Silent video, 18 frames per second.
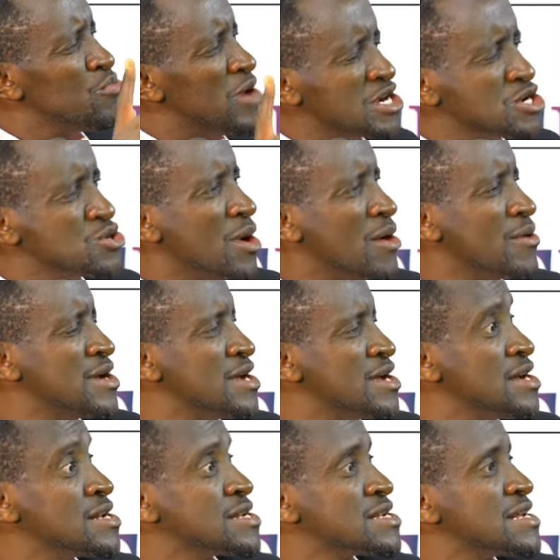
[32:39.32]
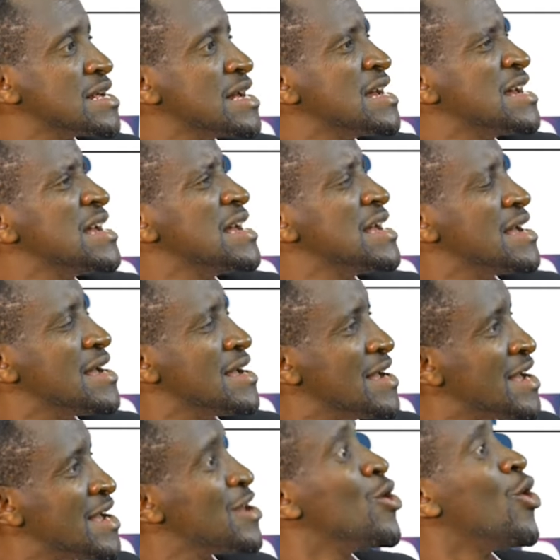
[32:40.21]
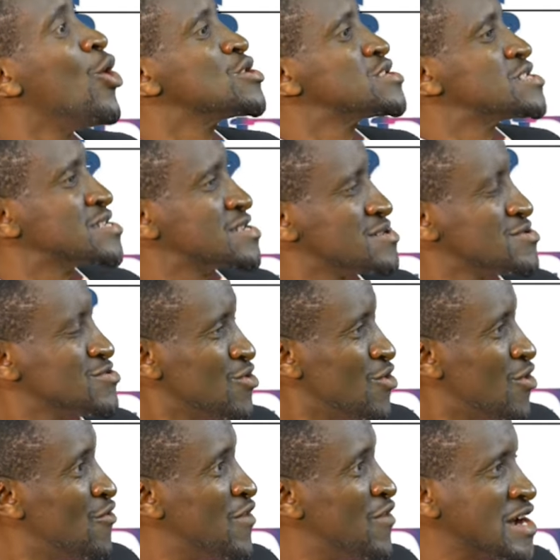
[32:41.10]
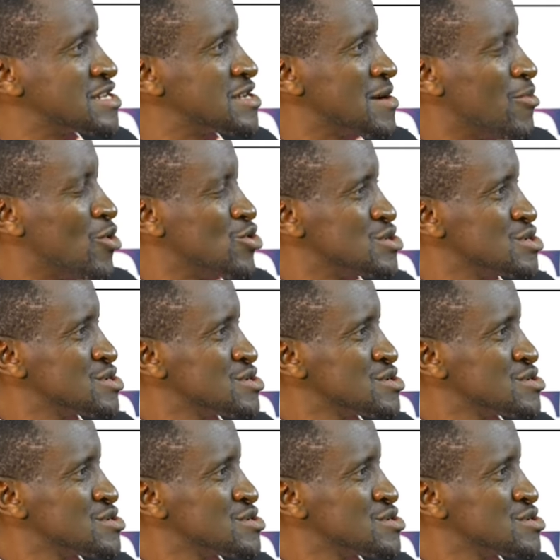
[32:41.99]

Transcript: make sure we eat a lot of vegetables.